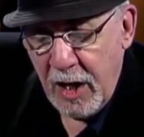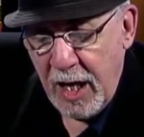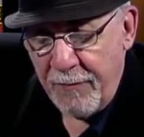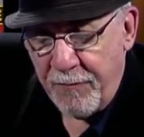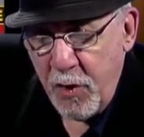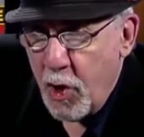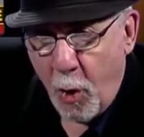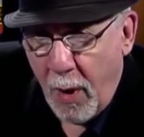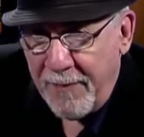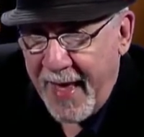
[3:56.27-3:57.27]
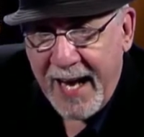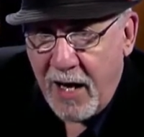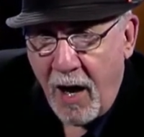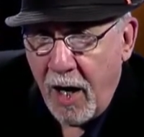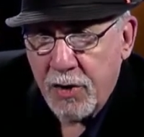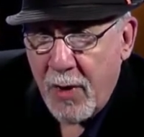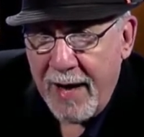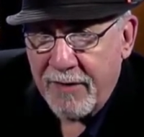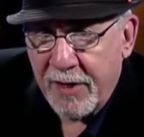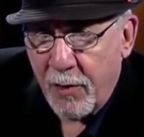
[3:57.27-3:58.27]
If you don't want that car
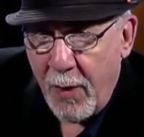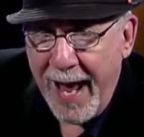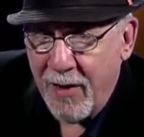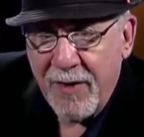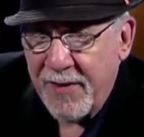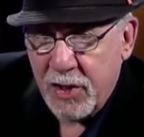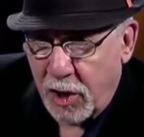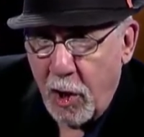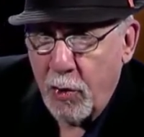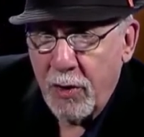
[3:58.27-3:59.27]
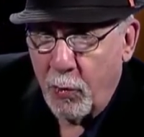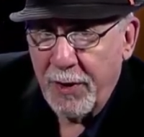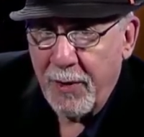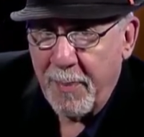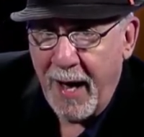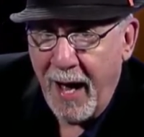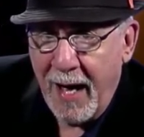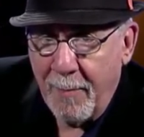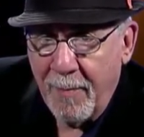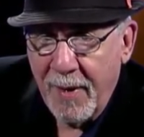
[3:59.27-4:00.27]
traveling around if it's loaded with a
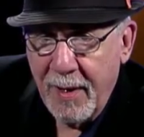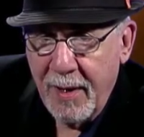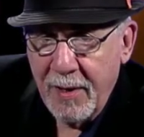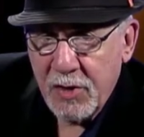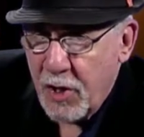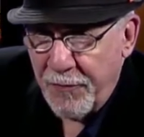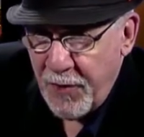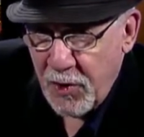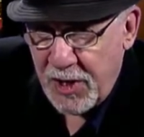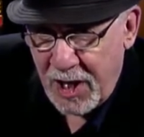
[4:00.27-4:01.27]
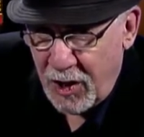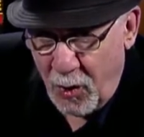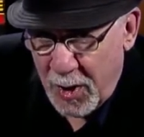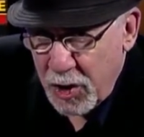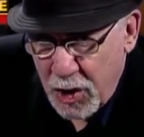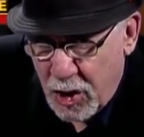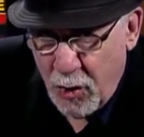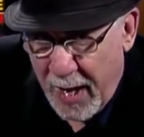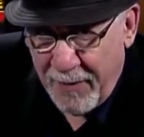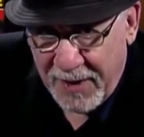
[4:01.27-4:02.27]
bomb. So the first thing you do is
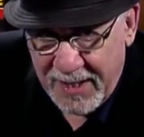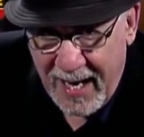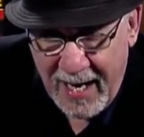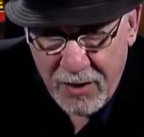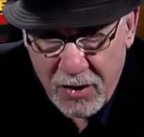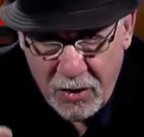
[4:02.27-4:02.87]
shoot out the tires.